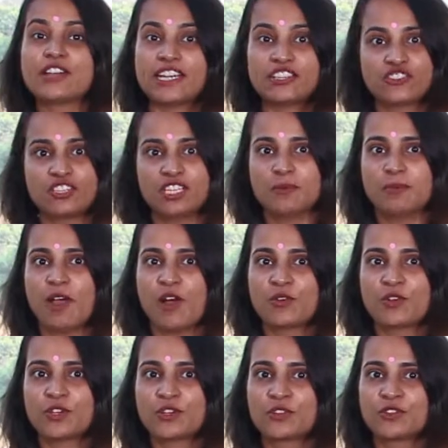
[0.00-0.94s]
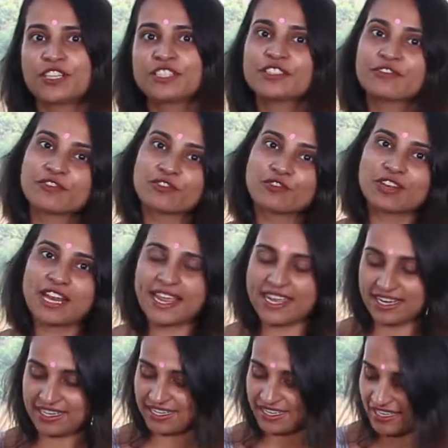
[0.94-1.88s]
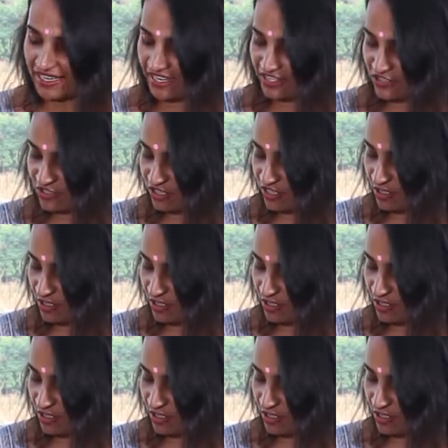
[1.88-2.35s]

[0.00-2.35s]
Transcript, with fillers: red chili powder to this if you like a little extra